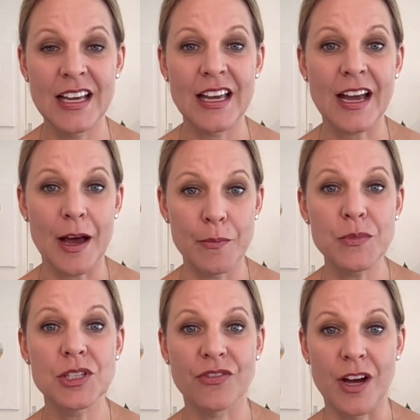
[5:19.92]

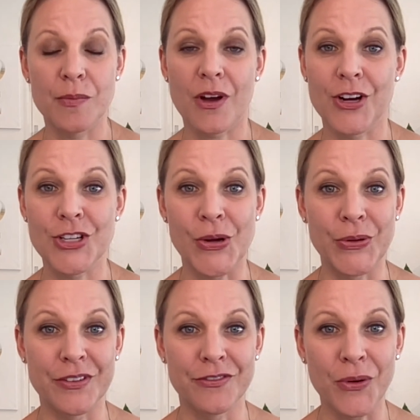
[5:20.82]
comes from our tone
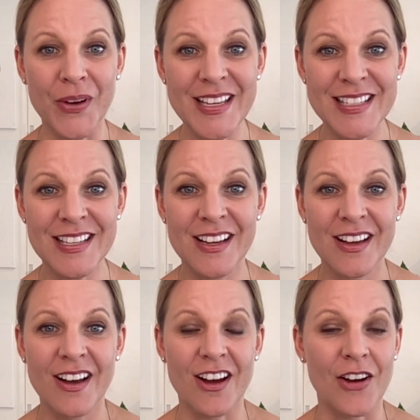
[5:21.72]
of voice,
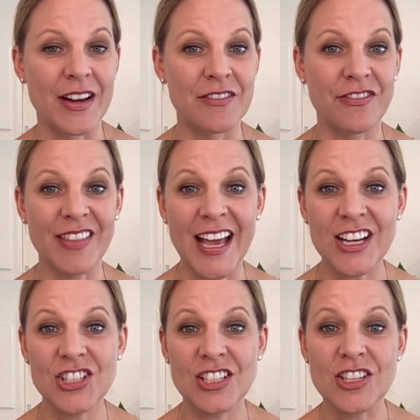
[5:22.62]
our
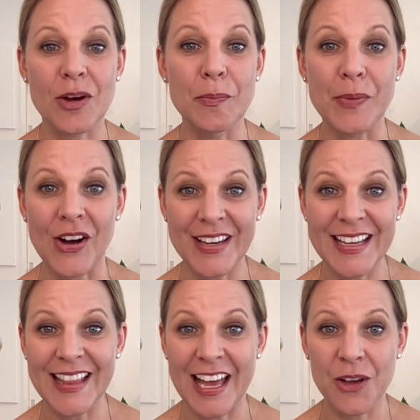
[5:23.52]
inflections, our body
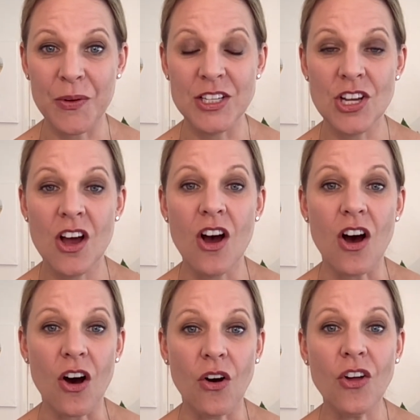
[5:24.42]
language.
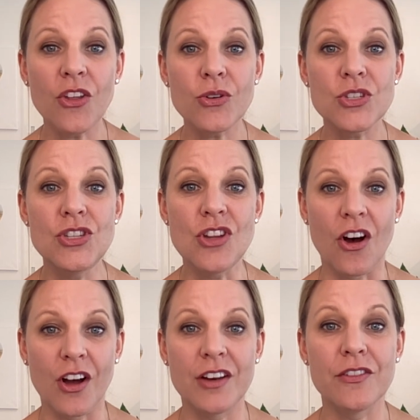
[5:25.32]
All those
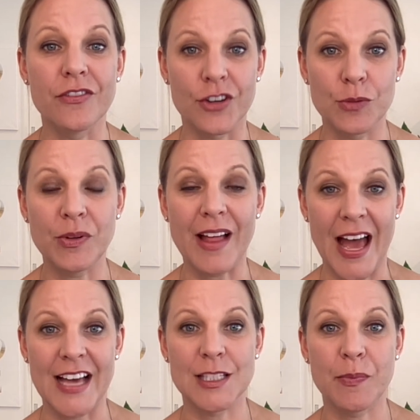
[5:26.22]
non-verbal
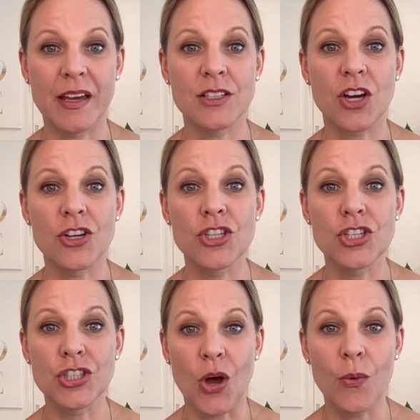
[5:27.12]
aspects are
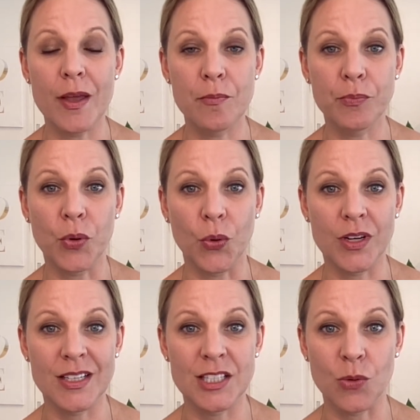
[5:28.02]
so
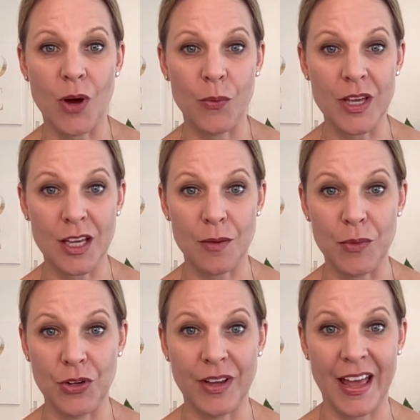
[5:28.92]
important to what we
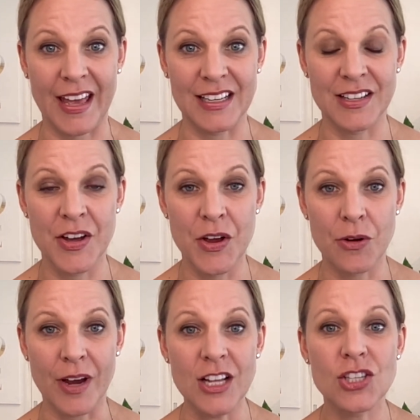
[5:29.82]
communicate,
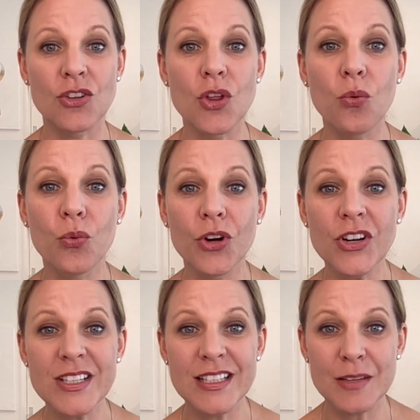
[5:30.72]
right? So the
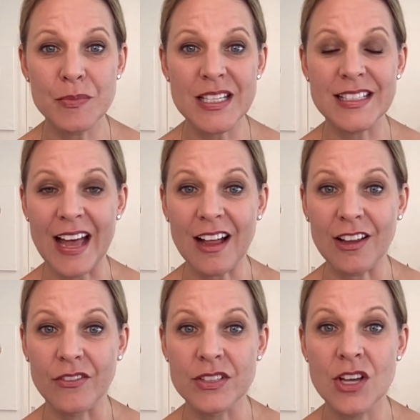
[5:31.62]
words
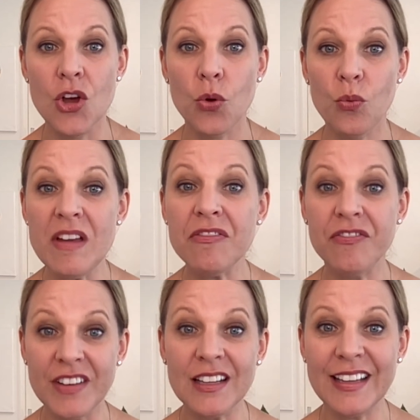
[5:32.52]
themselves, we
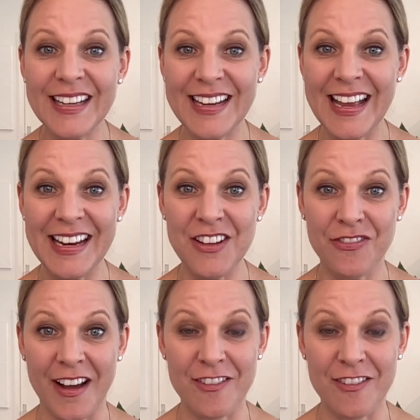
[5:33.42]
fill in 85%